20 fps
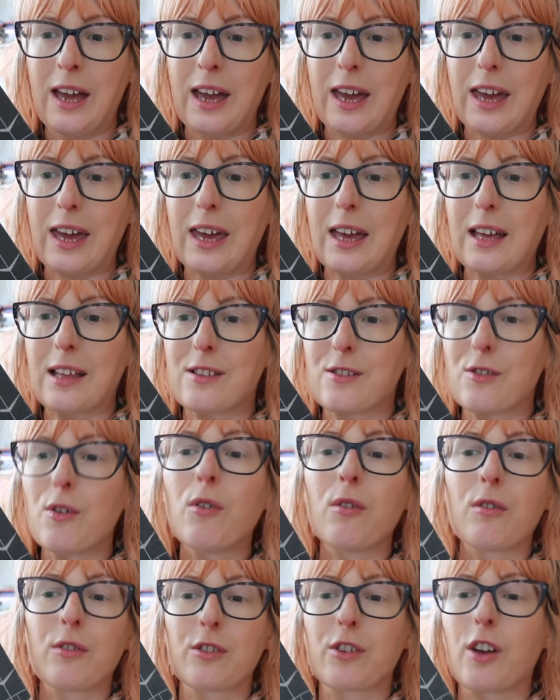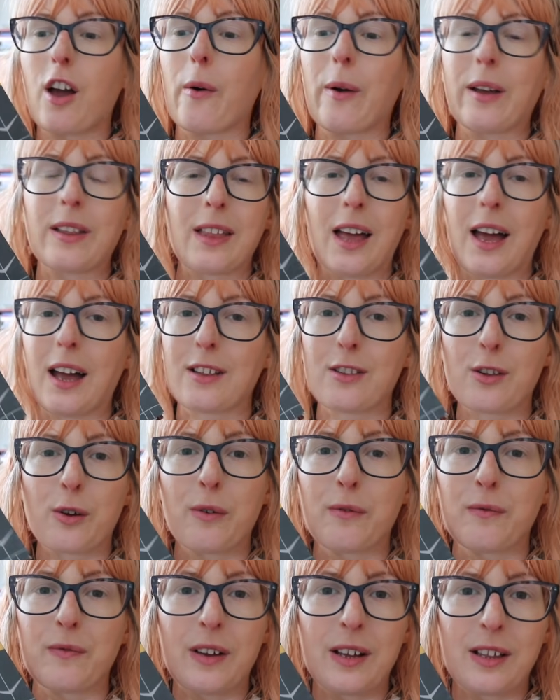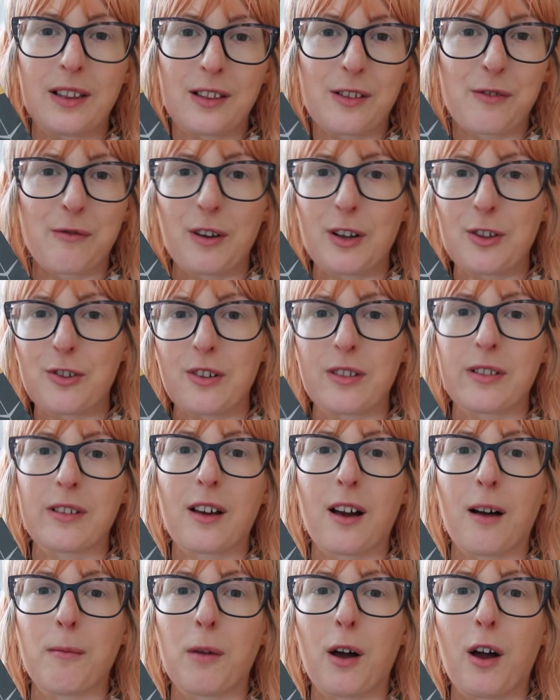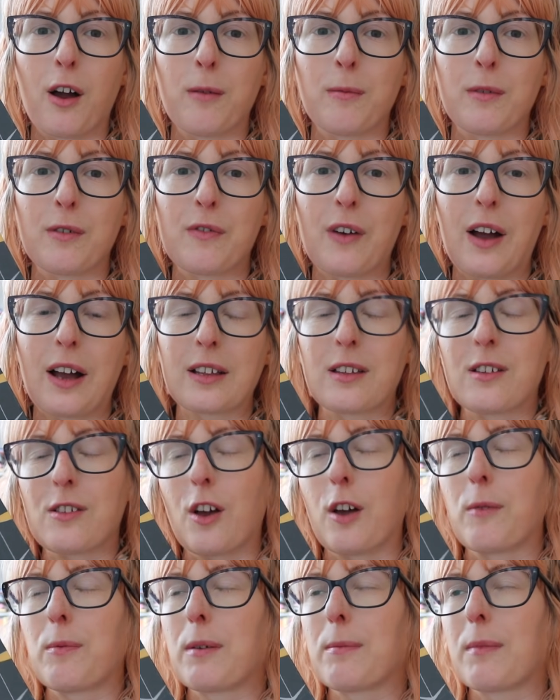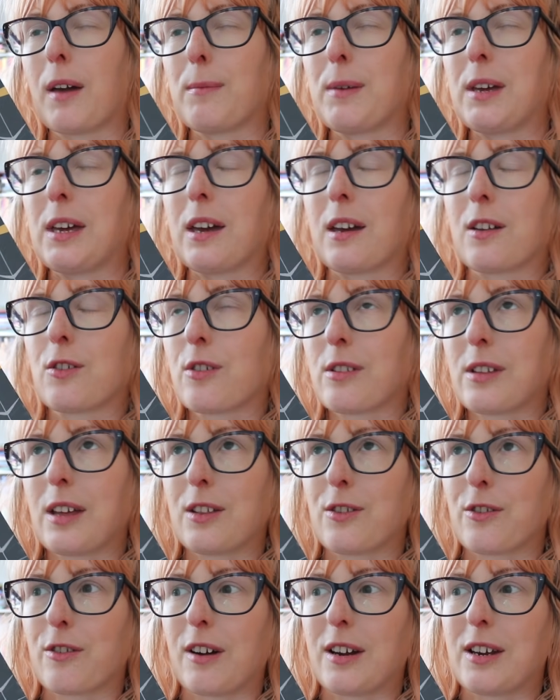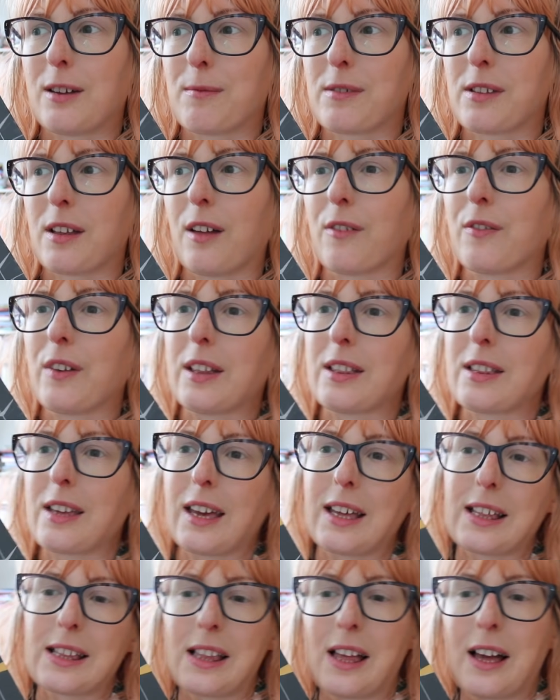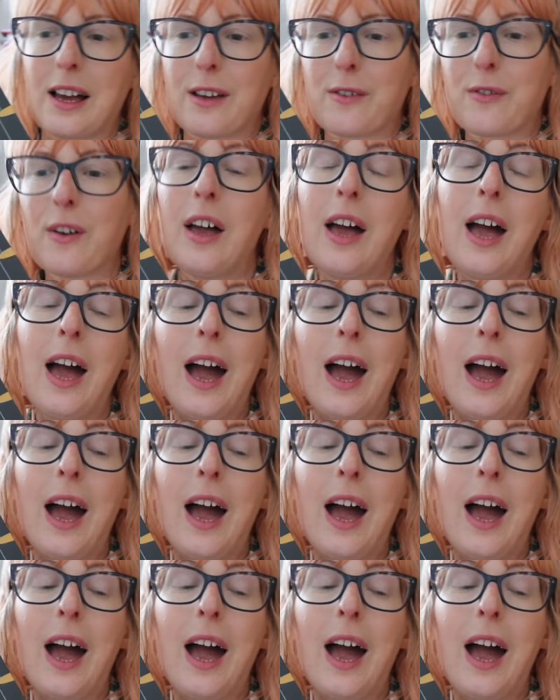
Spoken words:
He is not going there to convince Richard to come home. In fact, he's hoping maybe he can just integrate himself into his life.